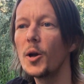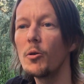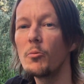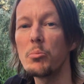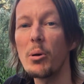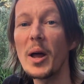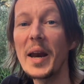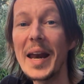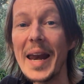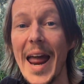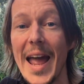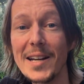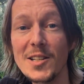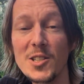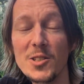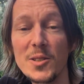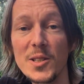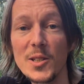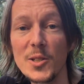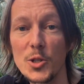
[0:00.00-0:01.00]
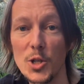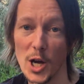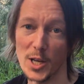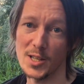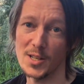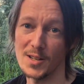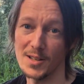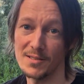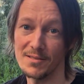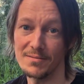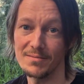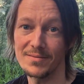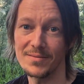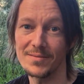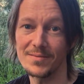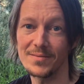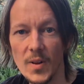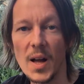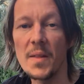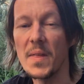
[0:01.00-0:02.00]
but it actually doesn't.
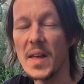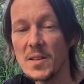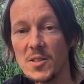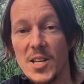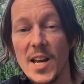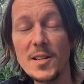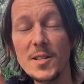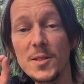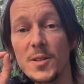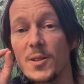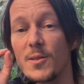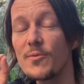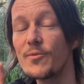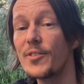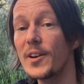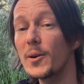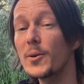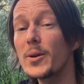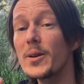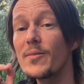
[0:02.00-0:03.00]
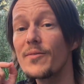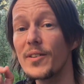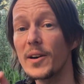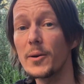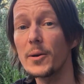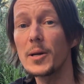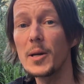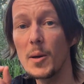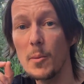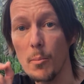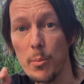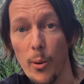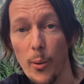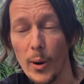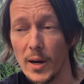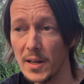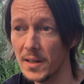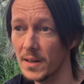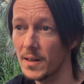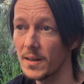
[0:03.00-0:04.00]
And that's actually very, very
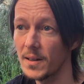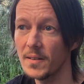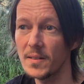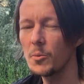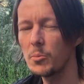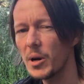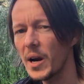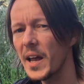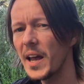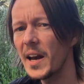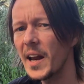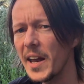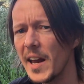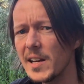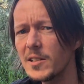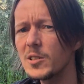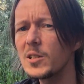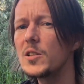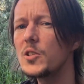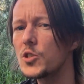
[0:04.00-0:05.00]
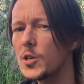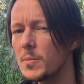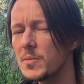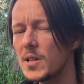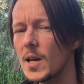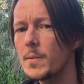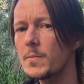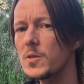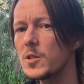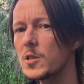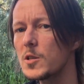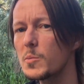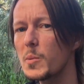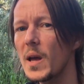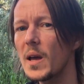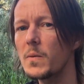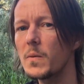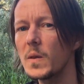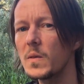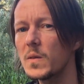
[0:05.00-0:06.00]
important. And I actually sometimes
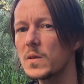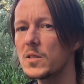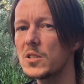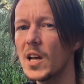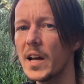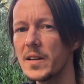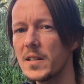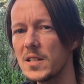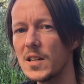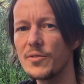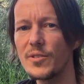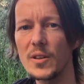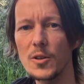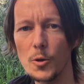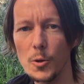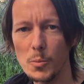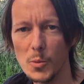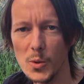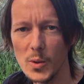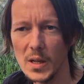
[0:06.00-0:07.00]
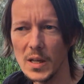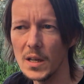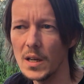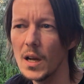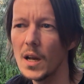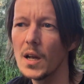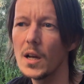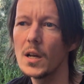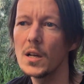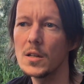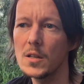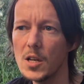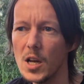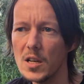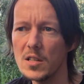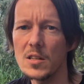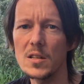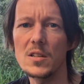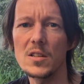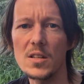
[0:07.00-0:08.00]
suspect that the scientific community
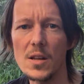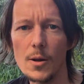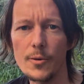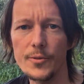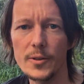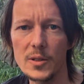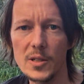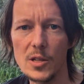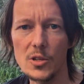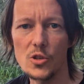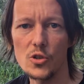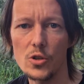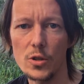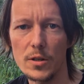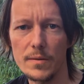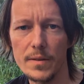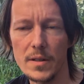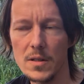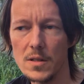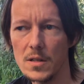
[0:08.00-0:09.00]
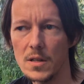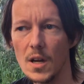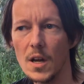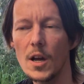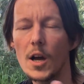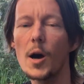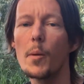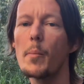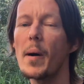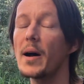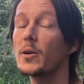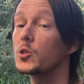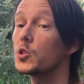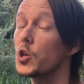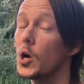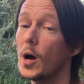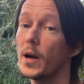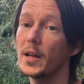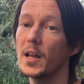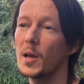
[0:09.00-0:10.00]
does itself a disservice about
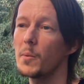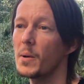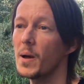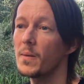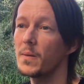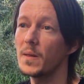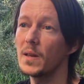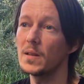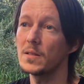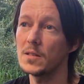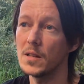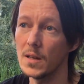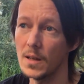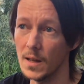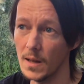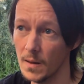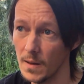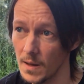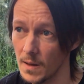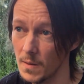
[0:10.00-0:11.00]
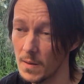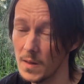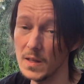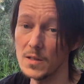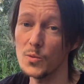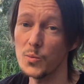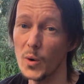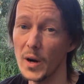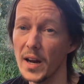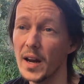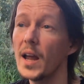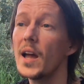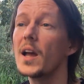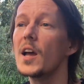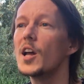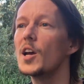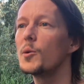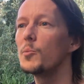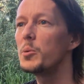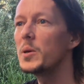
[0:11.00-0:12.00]
talking about things in this way,
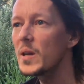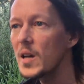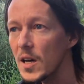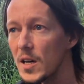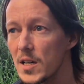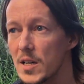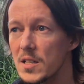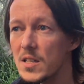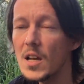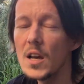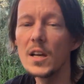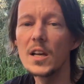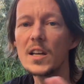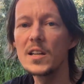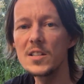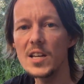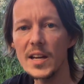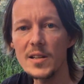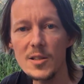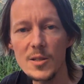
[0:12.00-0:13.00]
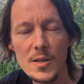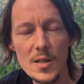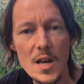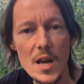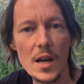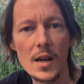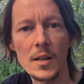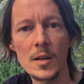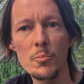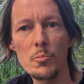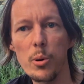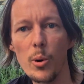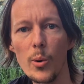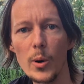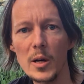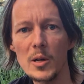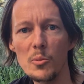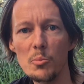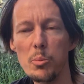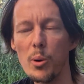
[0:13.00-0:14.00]
because it's actually an
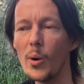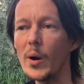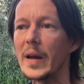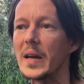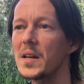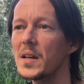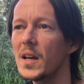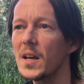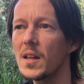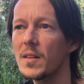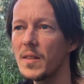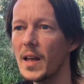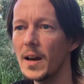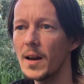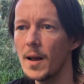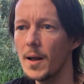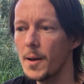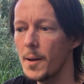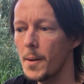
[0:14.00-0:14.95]
important point that